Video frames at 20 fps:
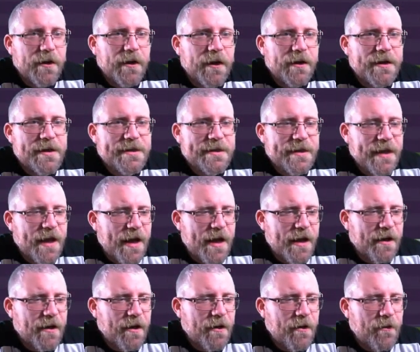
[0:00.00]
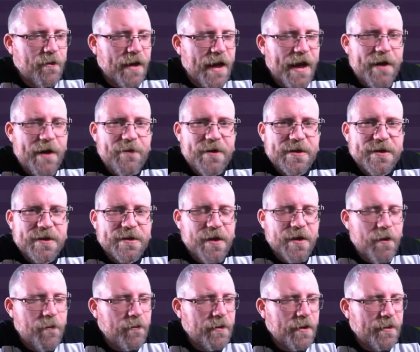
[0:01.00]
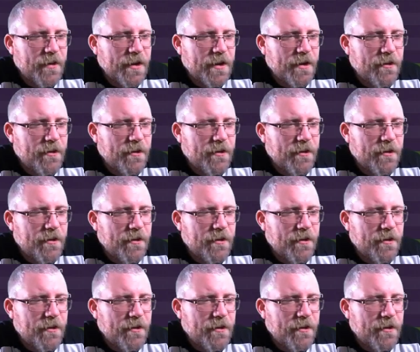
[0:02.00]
And is that a goal? Harris has only been